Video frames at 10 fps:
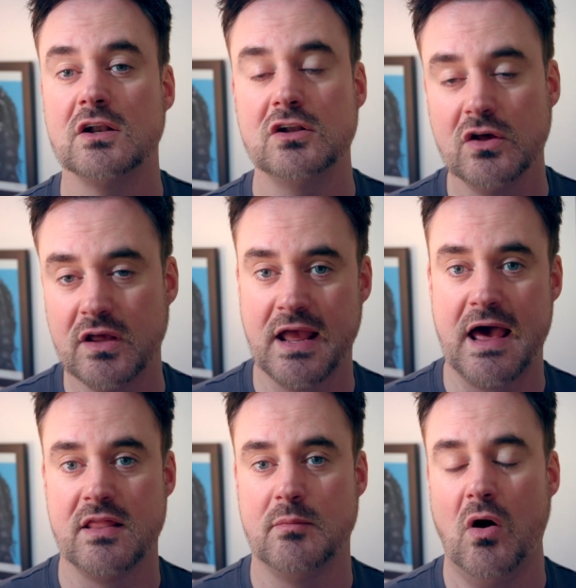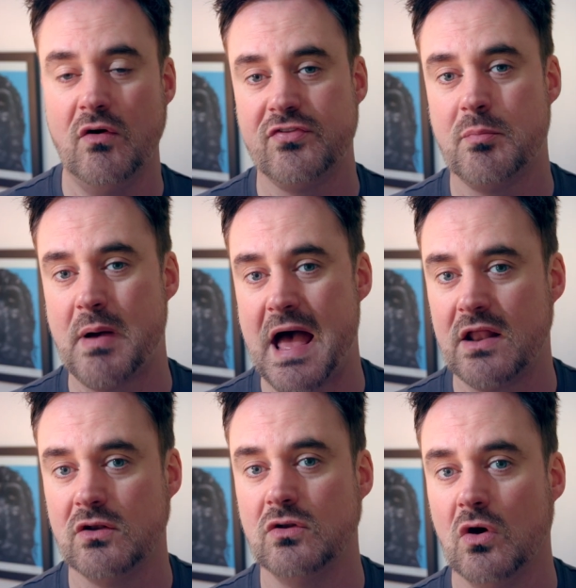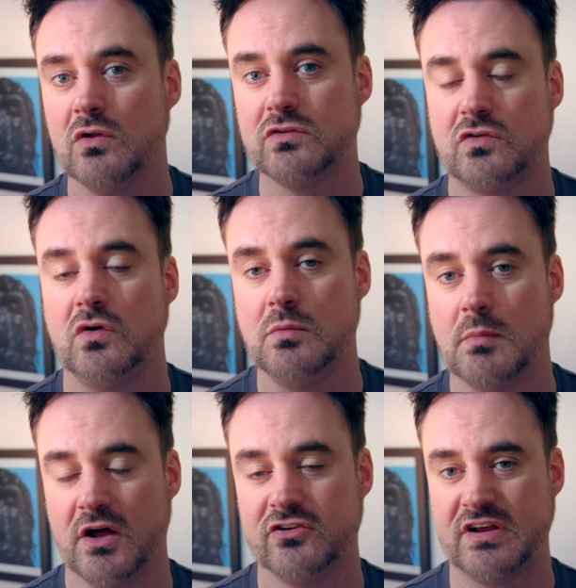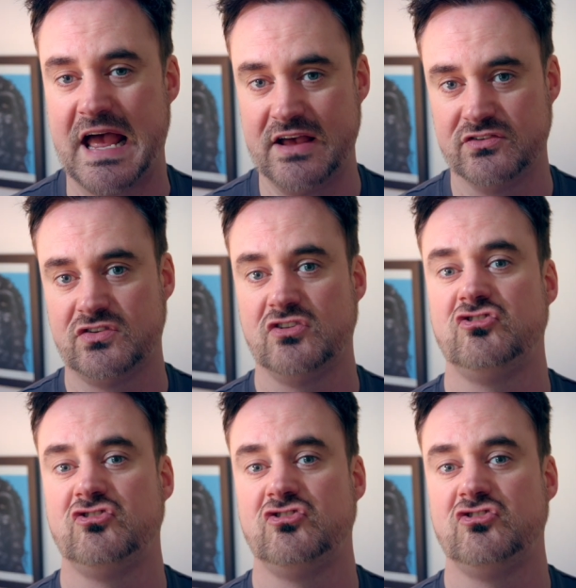looking at them off the bat, not too much has